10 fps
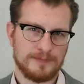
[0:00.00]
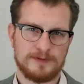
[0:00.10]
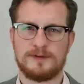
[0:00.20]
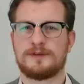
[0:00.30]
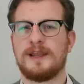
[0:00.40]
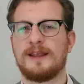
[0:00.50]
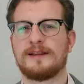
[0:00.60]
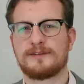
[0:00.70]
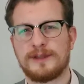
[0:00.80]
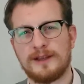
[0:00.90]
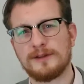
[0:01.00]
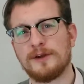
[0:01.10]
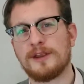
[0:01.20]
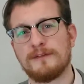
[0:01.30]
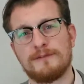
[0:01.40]
So today let's take a
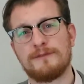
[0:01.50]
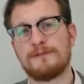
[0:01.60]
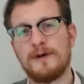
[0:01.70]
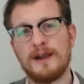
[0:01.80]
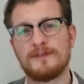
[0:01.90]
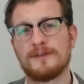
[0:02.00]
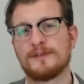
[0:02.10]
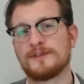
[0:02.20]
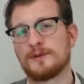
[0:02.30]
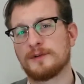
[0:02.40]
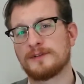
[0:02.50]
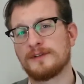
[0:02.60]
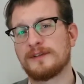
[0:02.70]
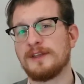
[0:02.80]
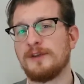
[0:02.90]
look at 5 different
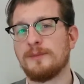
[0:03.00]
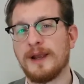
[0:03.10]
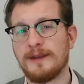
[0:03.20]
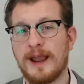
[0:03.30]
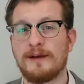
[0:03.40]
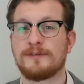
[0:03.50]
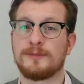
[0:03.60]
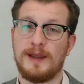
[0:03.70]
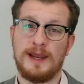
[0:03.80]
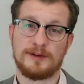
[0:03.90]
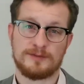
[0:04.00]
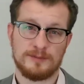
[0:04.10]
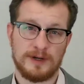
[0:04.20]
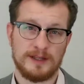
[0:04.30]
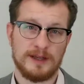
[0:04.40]
sources that you might have some extra
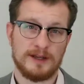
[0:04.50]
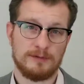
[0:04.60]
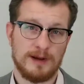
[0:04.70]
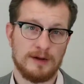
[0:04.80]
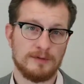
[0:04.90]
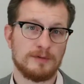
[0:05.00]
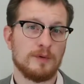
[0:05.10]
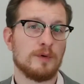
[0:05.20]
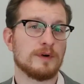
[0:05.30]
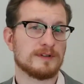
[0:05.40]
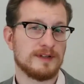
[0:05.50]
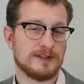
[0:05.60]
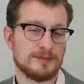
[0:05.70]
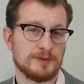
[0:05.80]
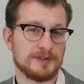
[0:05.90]
money lying around or
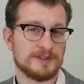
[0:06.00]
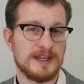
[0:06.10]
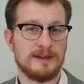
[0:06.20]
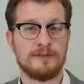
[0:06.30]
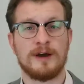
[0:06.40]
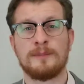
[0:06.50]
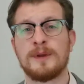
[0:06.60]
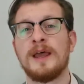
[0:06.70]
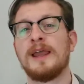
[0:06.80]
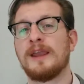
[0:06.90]
accessible to save up